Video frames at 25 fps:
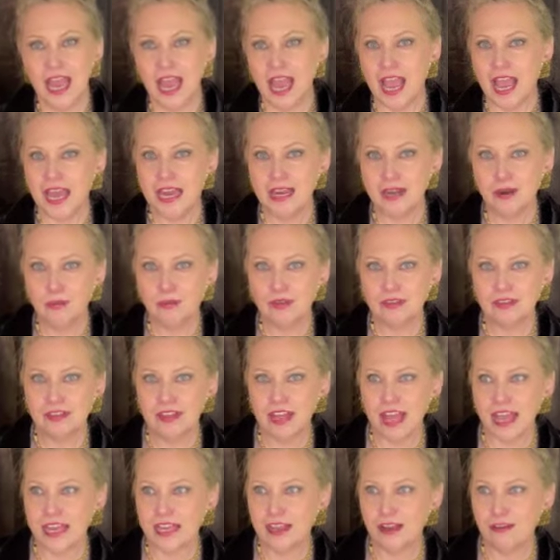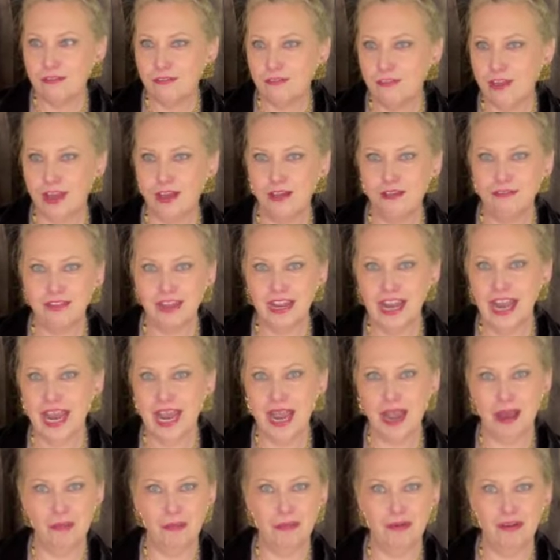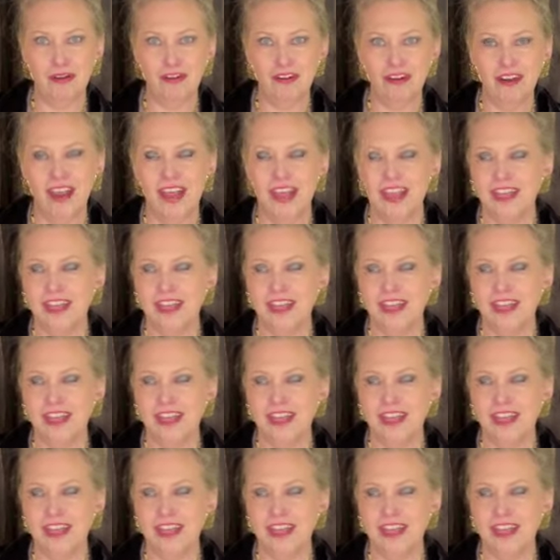And it was like a velvet hammer.